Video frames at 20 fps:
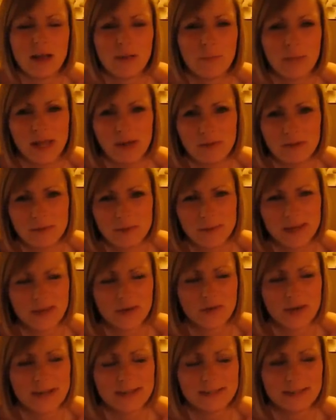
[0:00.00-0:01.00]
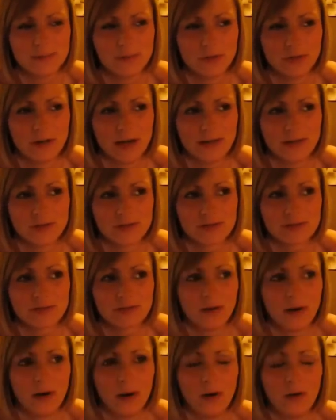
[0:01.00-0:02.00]
Maybe I'm a bit crazy, but I just
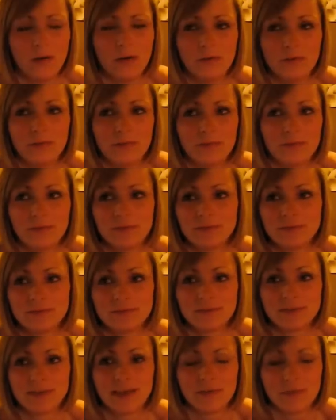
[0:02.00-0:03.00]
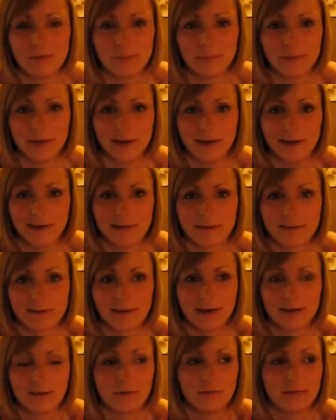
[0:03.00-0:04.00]
love giving birth.
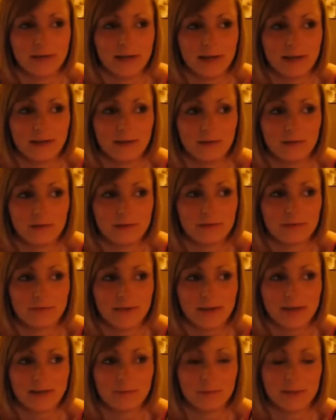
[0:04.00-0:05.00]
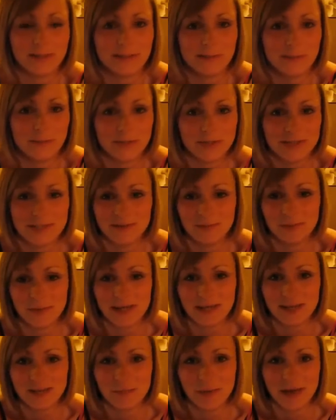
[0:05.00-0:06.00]
I love it. I love the feeling when you're pushing
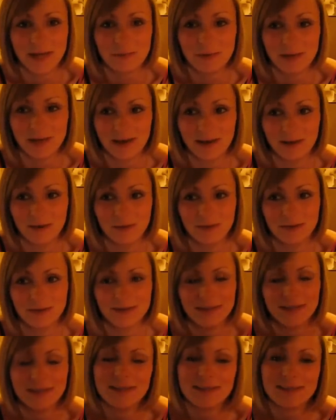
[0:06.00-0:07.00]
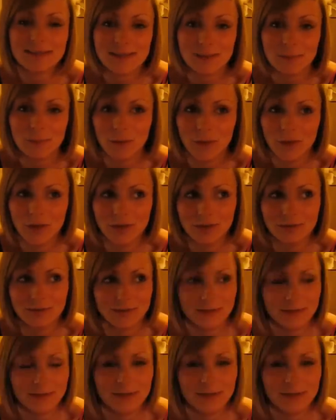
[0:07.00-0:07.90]
your baby out. Simple.